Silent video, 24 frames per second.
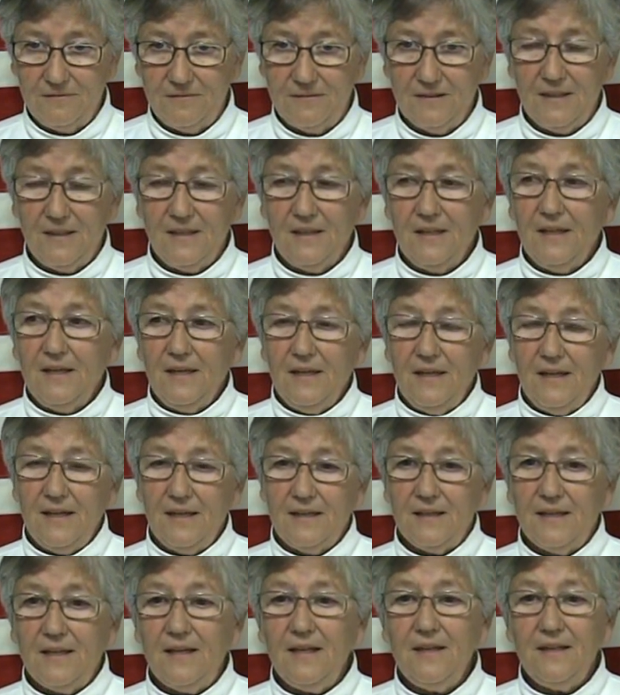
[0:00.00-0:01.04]
Hmm
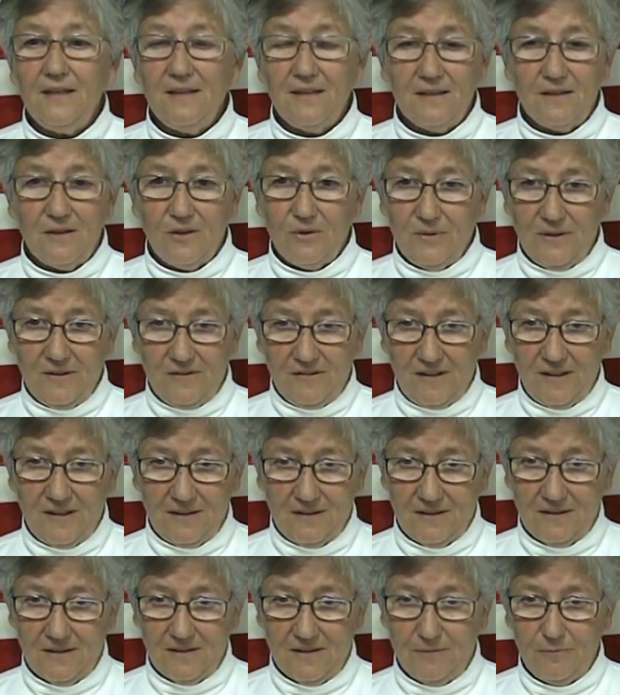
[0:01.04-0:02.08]
and he didn't always tell
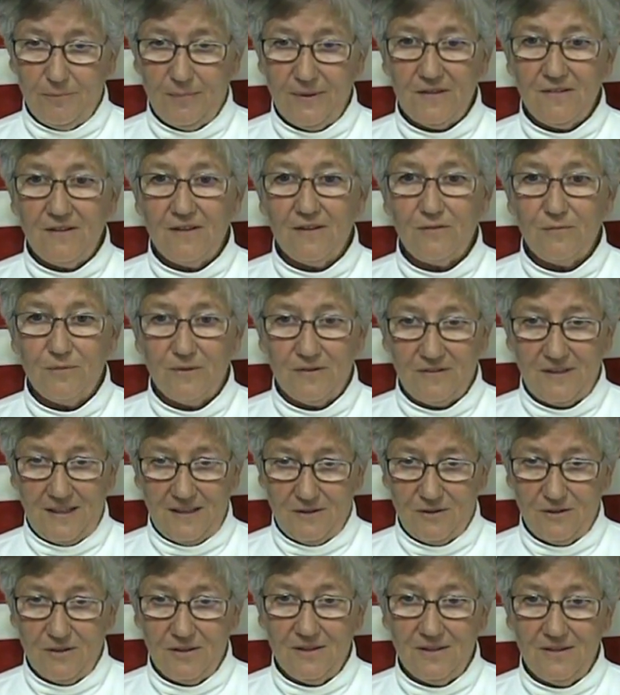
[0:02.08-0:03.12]
her if business was
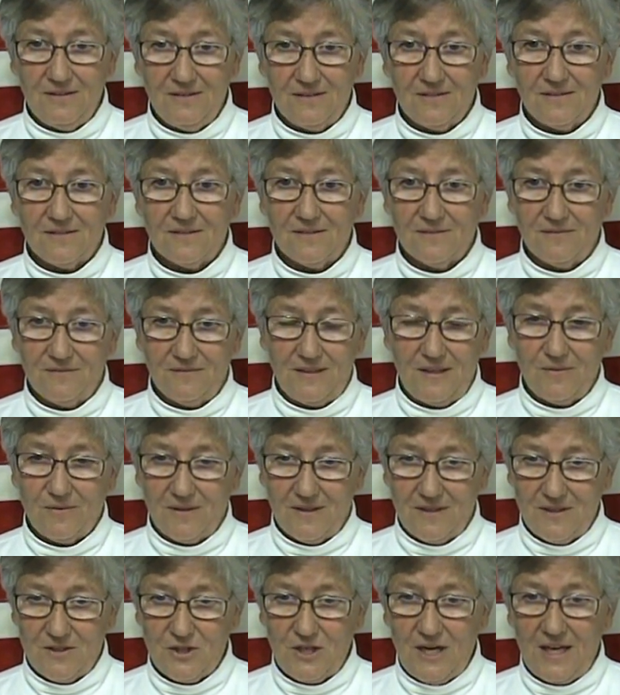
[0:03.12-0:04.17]
not good or if they were
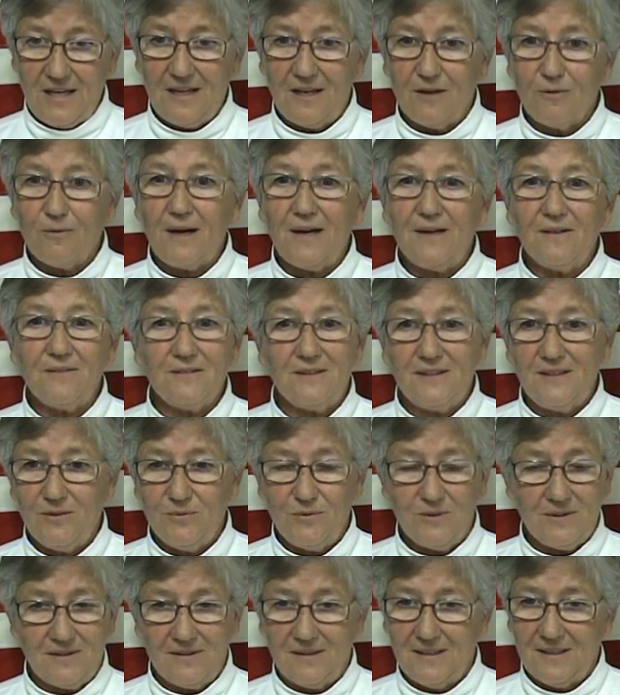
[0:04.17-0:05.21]
mm-hmm. on shaky ground he
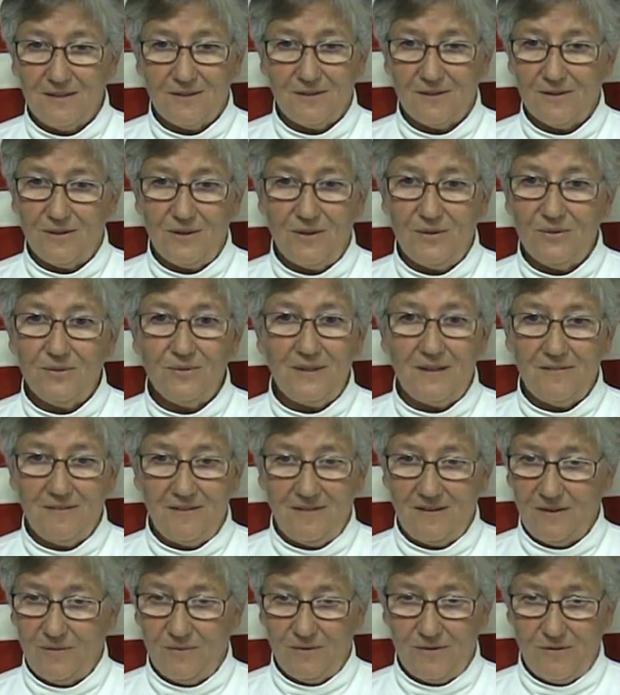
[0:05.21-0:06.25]
wouldn't let her know
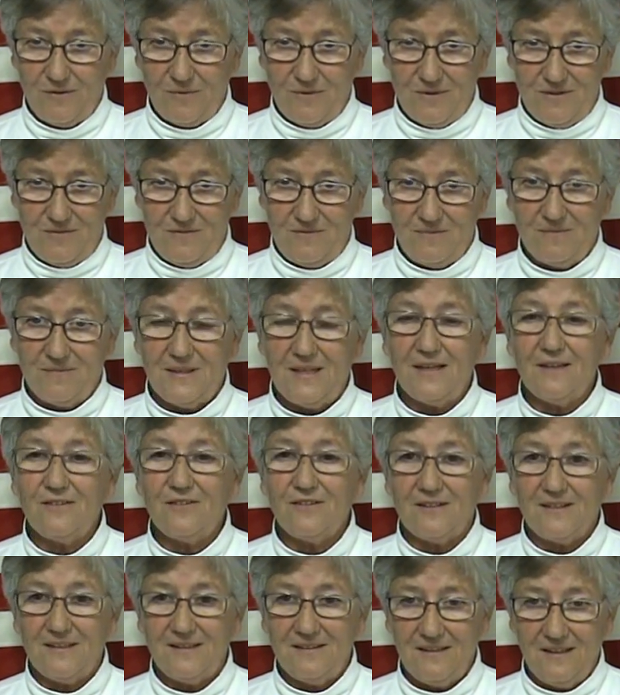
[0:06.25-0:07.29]
everything was always yeah.
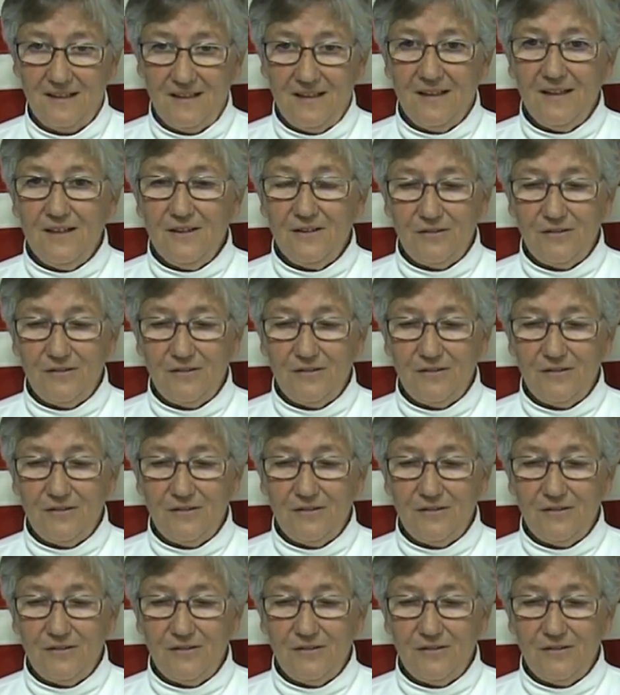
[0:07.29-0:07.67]
excellent yeah.